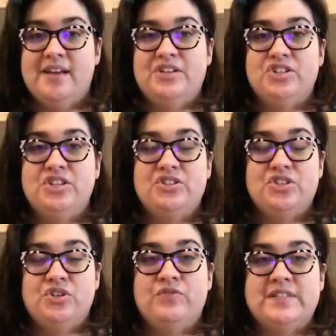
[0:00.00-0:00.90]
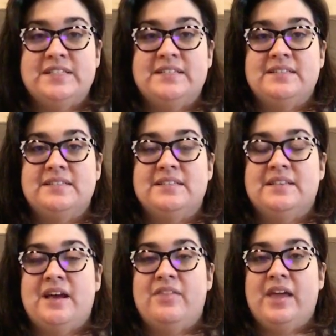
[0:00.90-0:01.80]
and she used to do visits, and
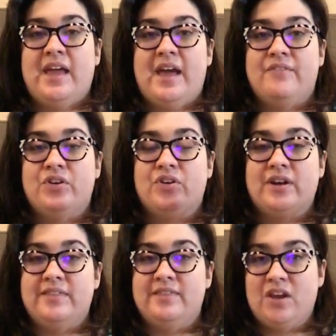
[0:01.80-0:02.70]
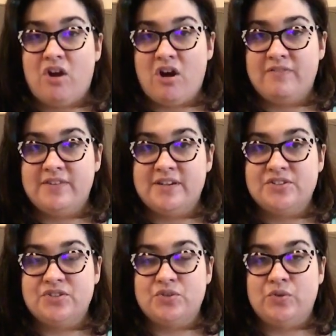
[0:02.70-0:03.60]
now they have her in the
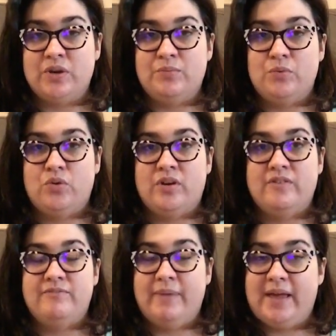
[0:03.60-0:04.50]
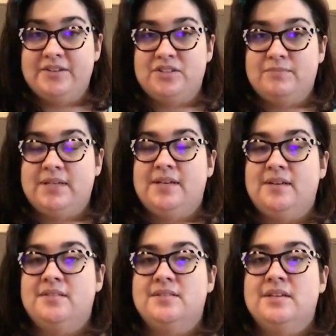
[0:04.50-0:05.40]
office doing more of
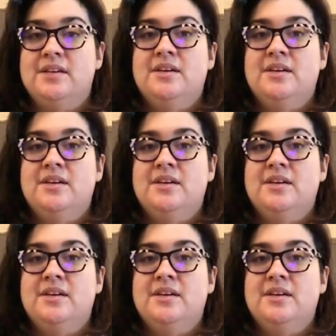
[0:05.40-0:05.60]
management,